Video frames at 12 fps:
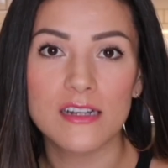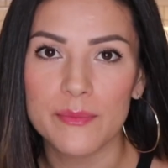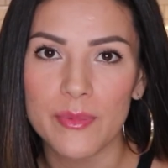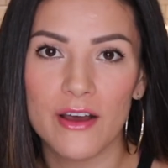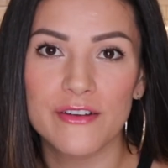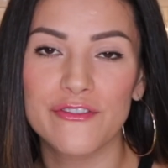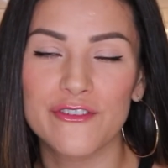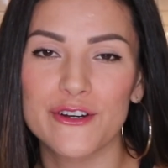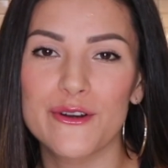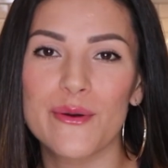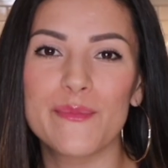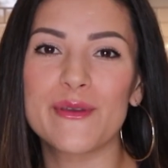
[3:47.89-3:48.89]
up on
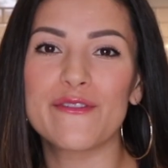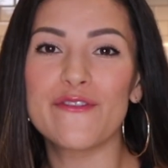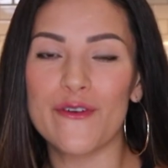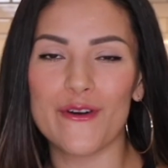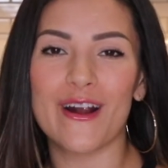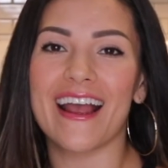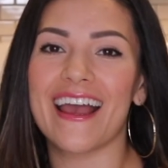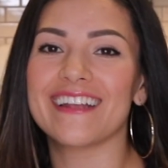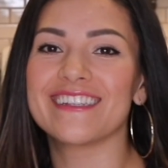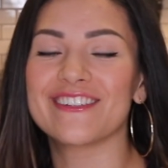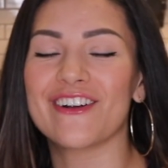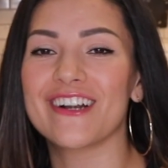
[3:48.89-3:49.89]
fruit before I
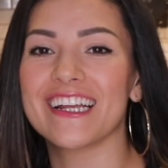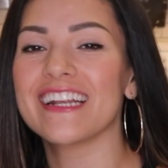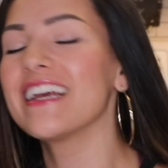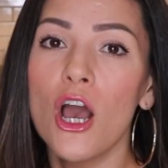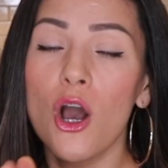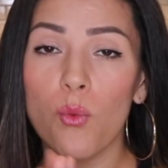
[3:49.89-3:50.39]
had started.